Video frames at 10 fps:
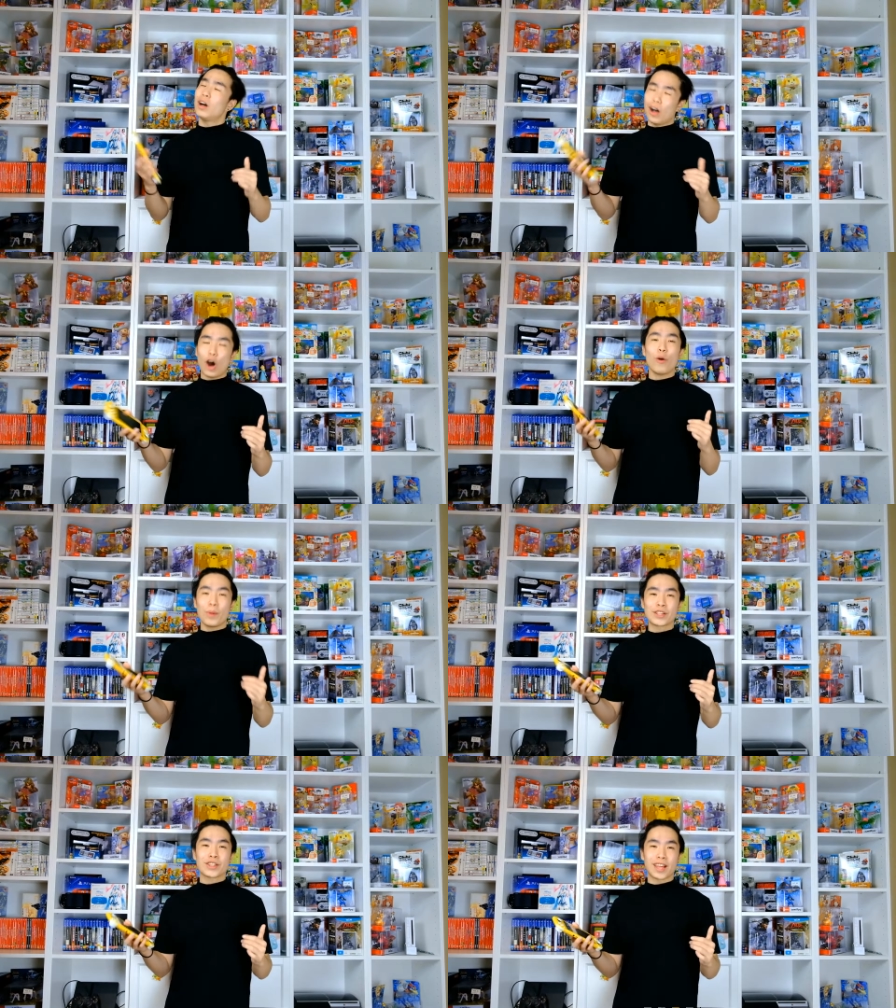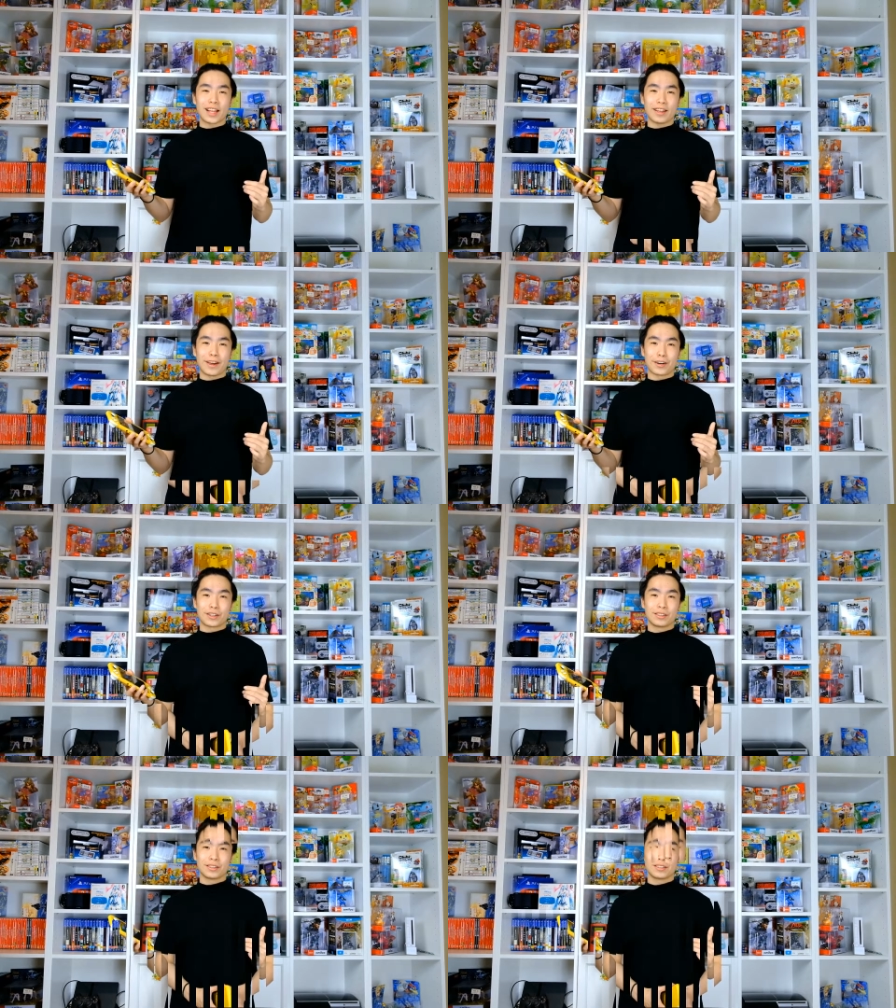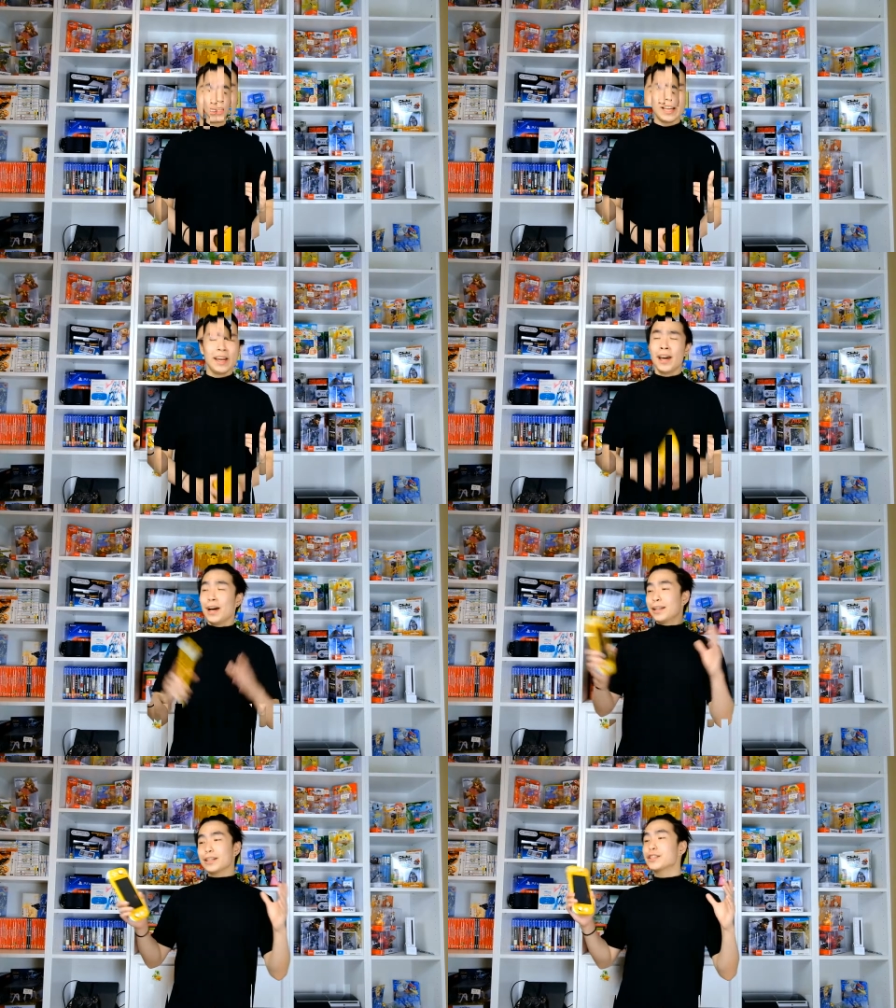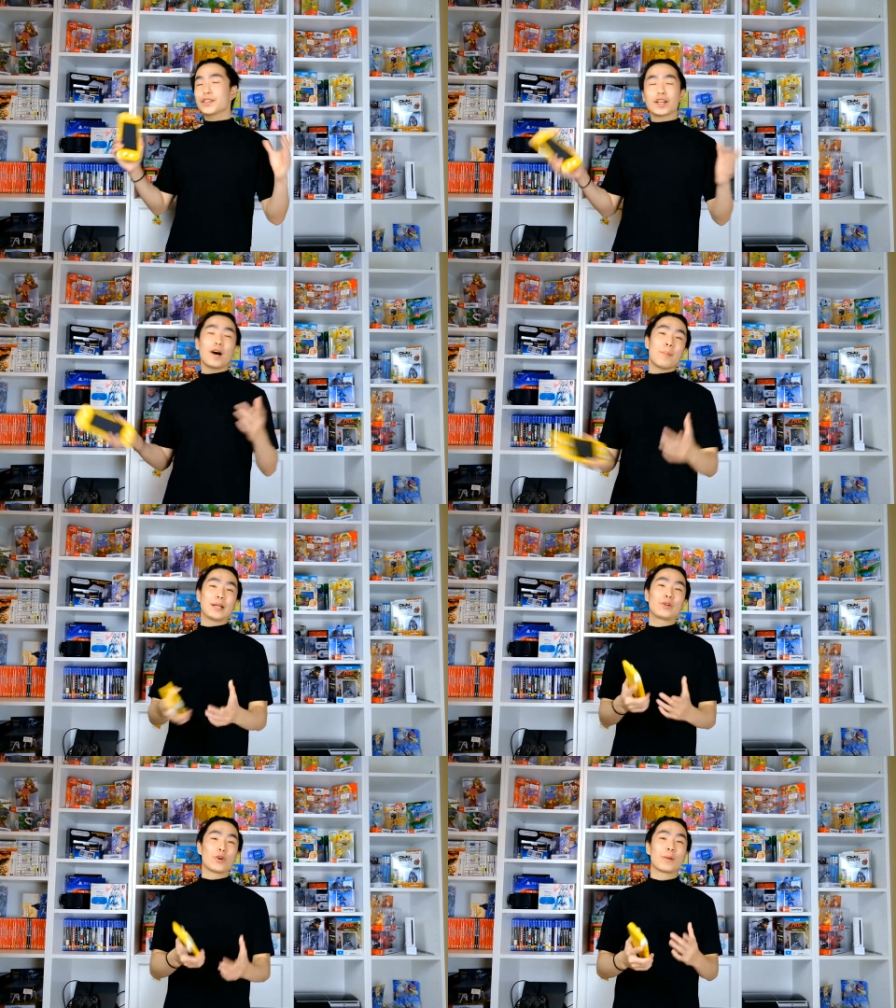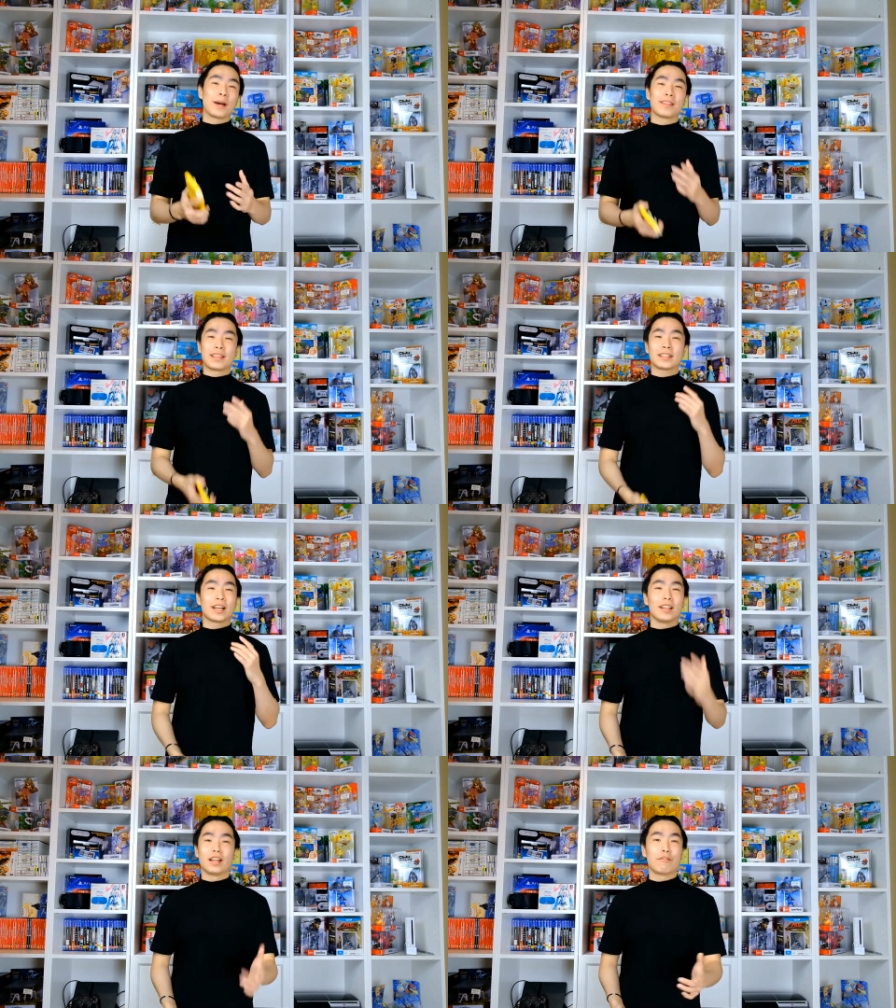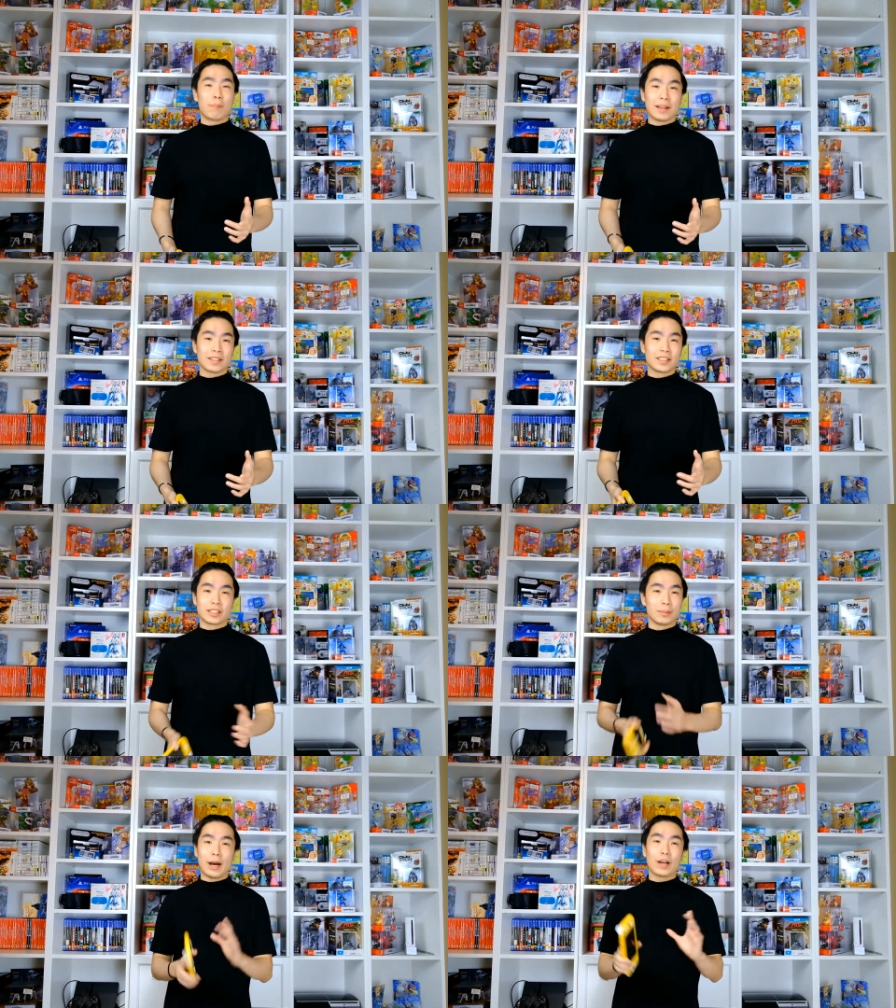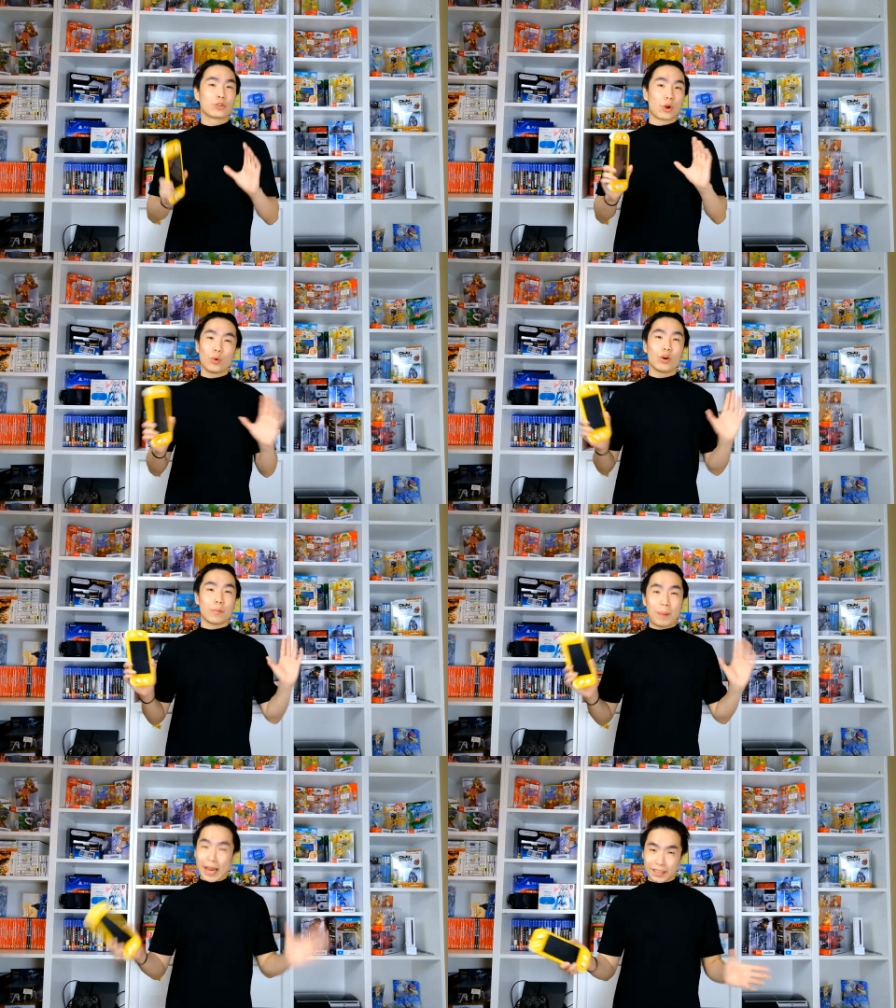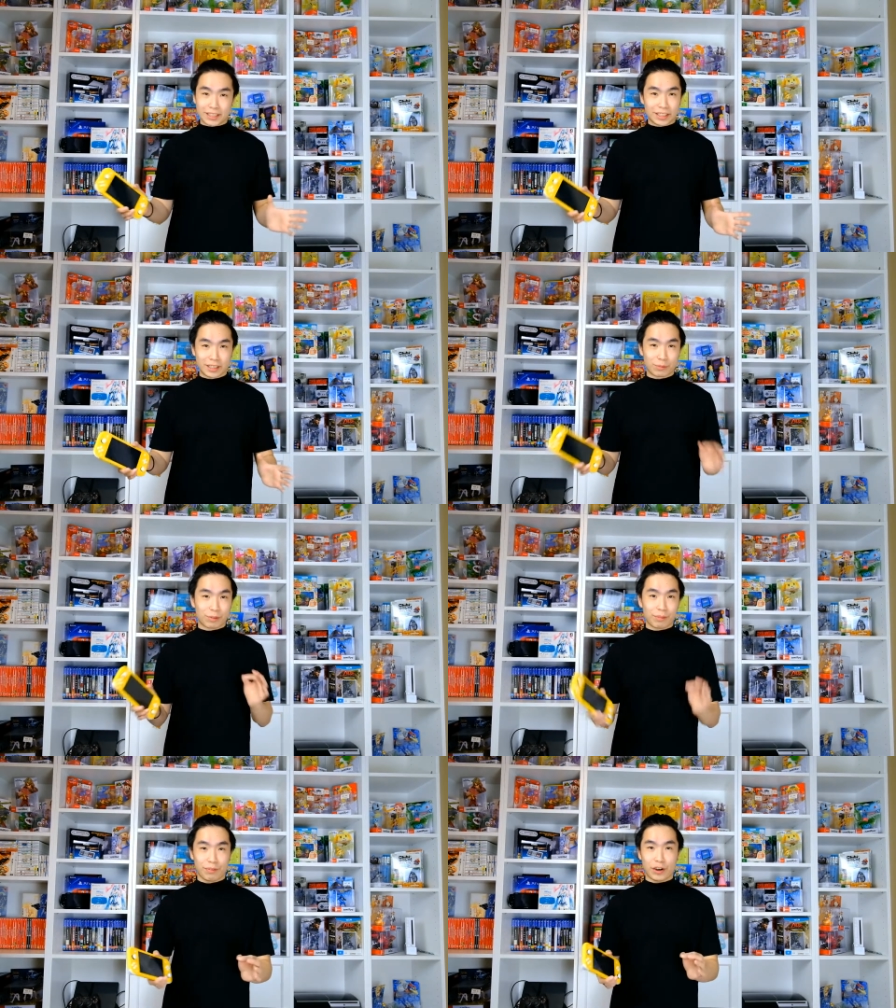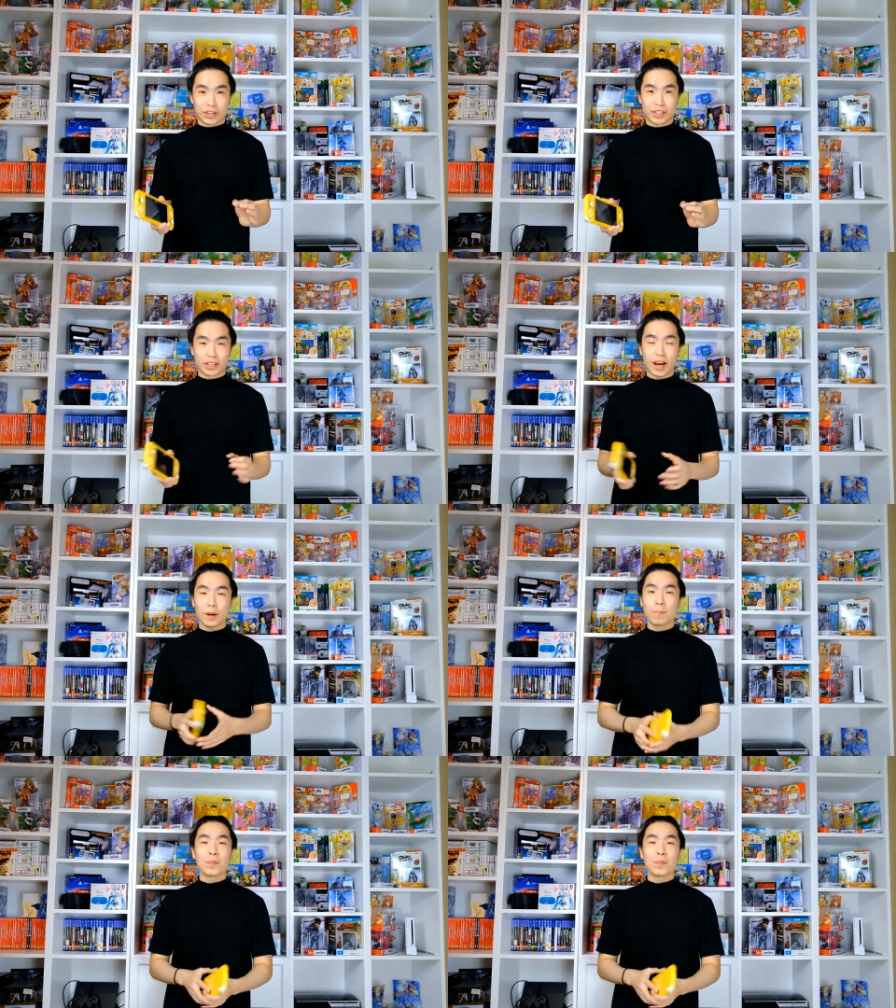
I'll mention that later. Let's start by talking about things I love about the system. I don't want to back the system from the very start.